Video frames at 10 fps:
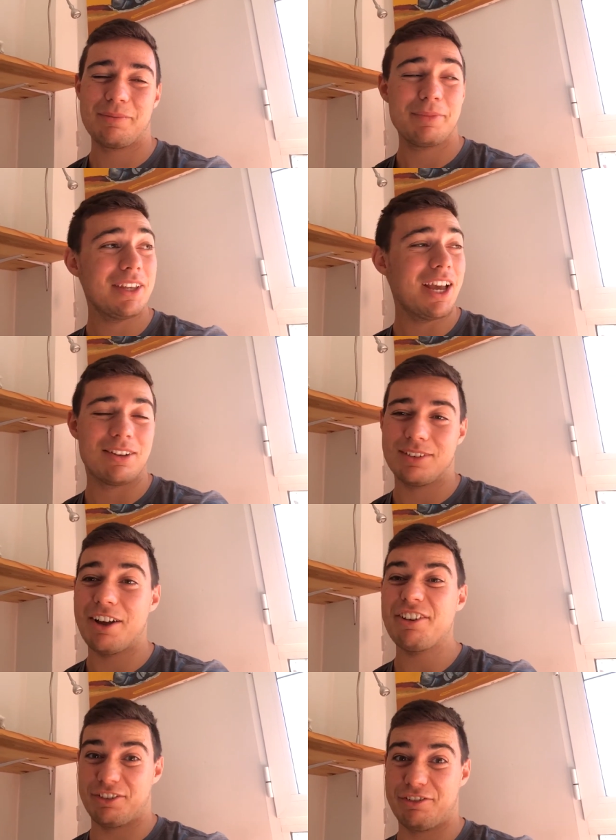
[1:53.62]
But yeah,
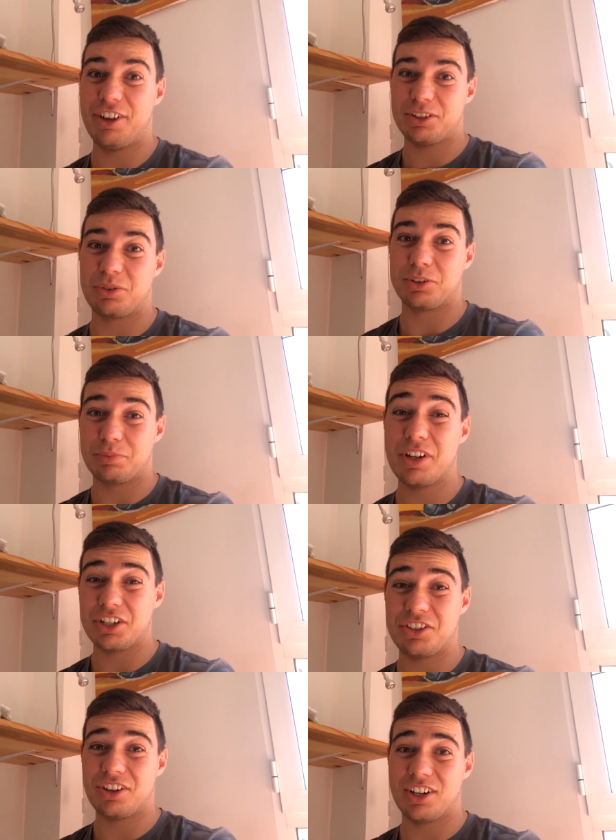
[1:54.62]
I think the first one's pretty
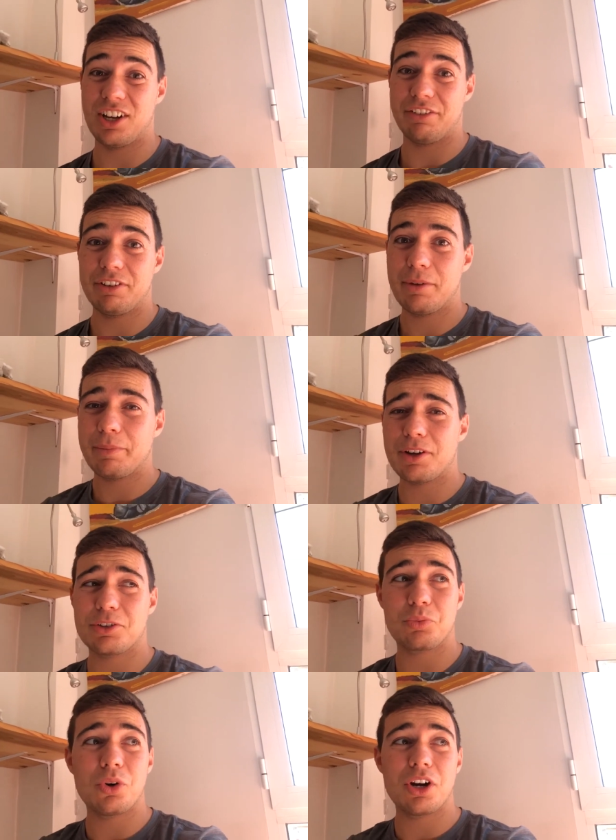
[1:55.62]
strong enough.
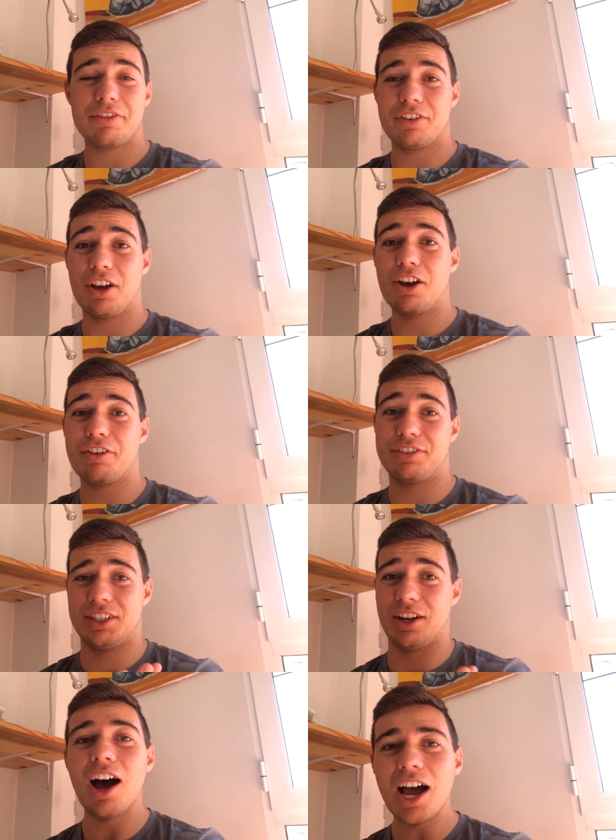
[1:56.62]
Because what if Earth
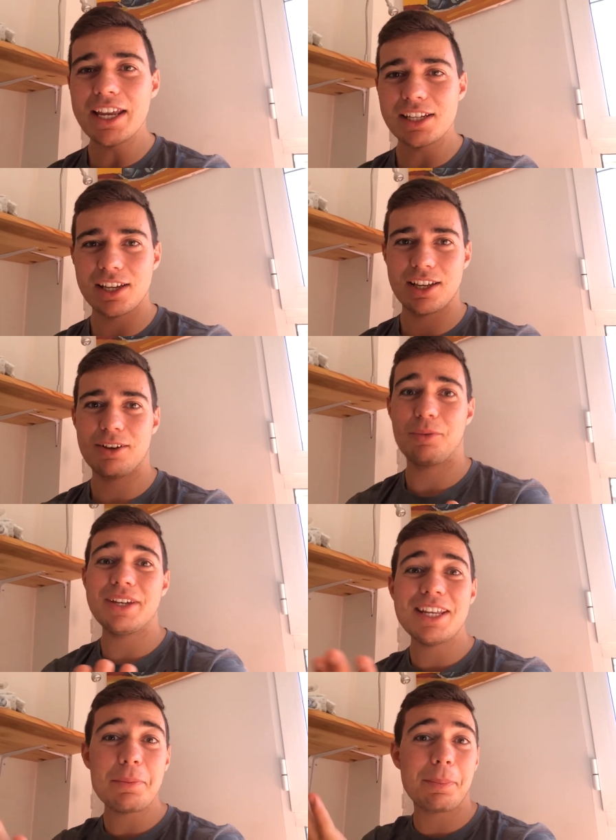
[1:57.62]
died? We
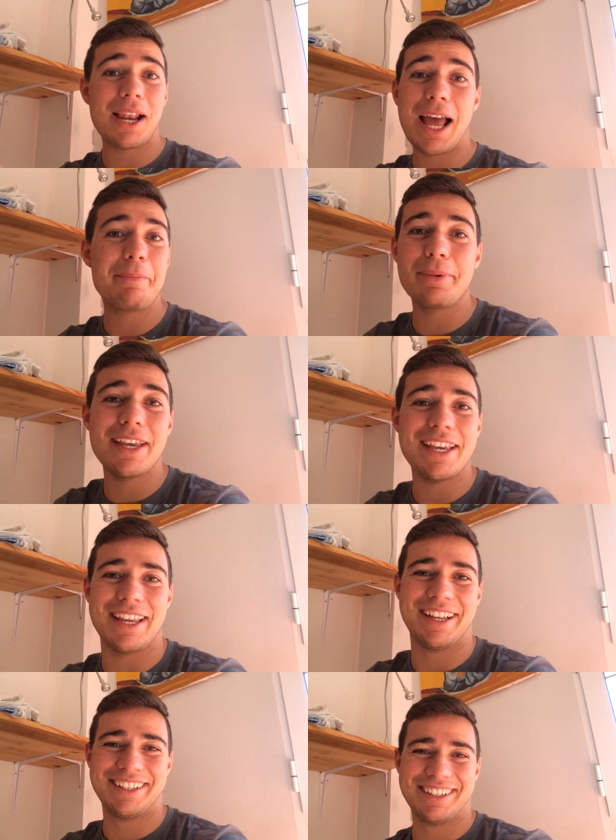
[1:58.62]
need Plan B.